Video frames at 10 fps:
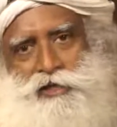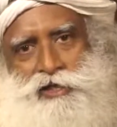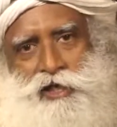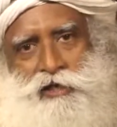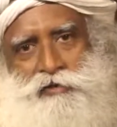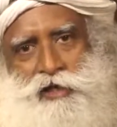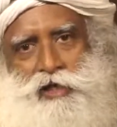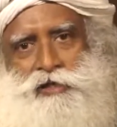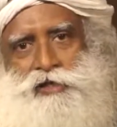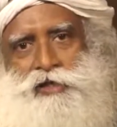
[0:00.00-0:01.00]
the
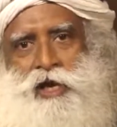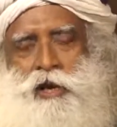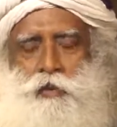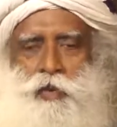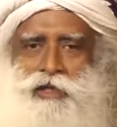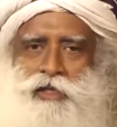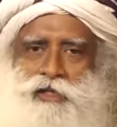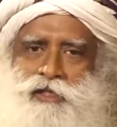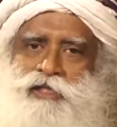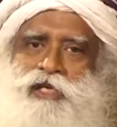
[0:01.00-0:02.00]
significance, whether
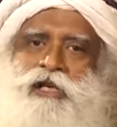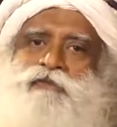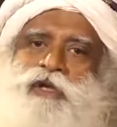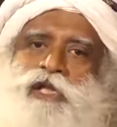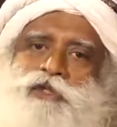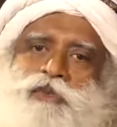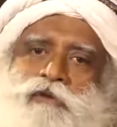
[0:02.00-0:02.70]
the significance